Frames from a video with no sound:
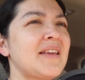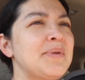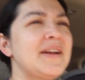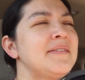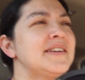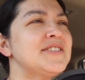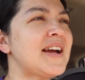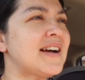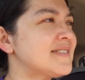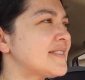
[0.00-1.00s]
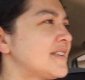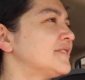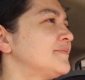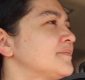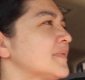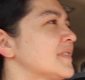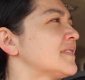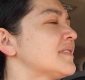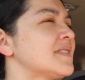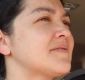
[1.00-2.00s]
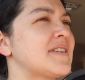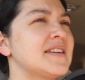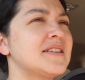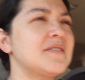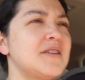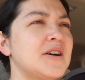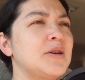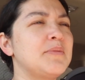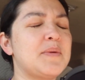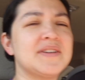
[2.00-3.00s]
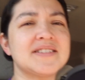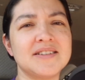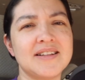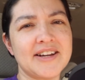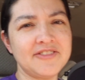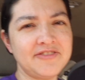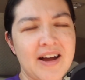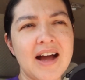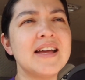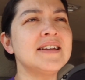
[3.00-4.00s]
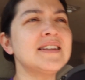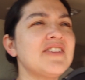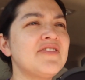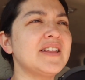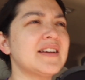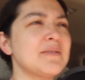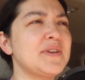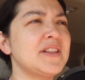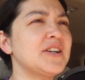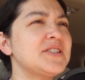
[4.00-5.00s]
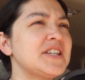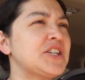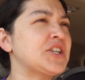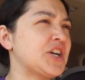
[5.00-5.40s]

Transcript: But anyways, yeah, so ready to go home. It was a lot of fun. I feel like Emilio did